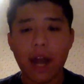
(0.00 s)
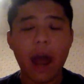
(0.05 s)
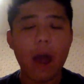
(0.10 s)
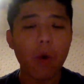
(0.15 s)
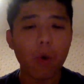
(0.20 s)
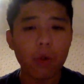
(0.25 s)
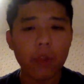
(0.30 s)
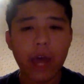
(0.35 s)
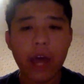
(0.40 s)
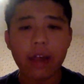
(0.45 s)
I
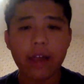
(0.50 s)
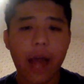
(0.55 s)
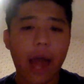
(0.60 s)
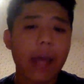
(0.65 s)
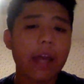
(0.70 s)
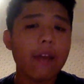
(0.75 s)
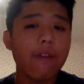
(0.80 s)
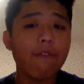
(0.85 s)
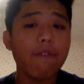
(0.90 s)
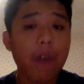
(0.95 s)
will not lie,
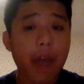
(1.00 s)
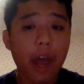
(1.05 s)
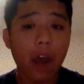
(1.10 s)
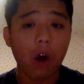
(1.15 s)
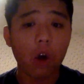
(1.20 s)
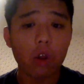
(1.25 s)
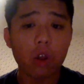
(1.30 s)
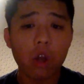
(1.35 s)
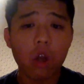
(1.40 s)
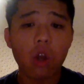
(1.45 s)
he
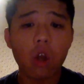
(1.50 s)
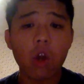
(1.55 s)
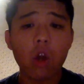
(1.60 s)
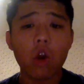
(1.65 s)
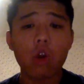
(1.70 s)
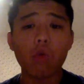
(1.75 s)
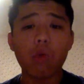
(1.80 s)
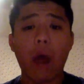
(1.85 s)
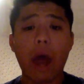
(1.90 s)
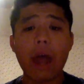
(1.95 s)
failed,
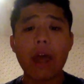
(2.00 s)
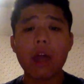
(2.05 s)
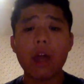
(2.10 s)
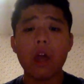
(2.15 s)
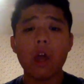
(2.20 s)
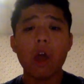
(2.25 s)
right?